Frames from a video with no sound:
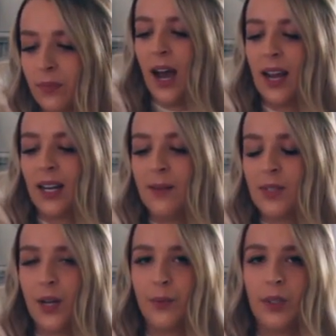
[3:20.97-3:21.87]
Items
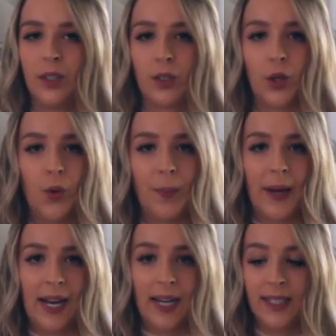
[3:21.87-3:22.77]
that will go
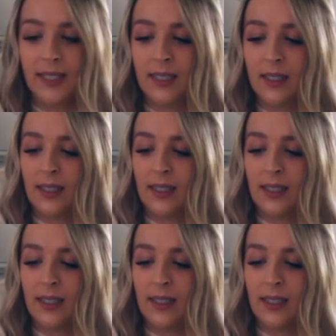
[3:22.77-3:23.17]
bad